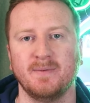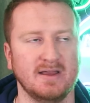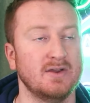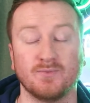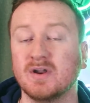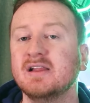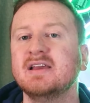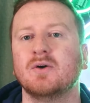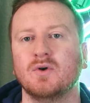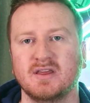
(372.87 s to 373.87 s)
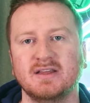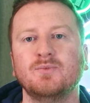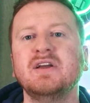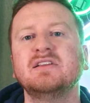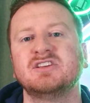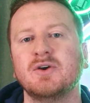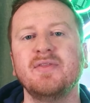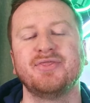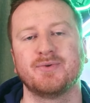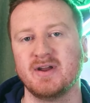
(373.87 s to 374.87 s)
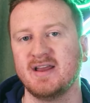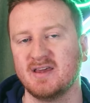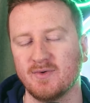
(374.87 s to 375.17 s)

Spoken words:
It really, in week 2 and 3,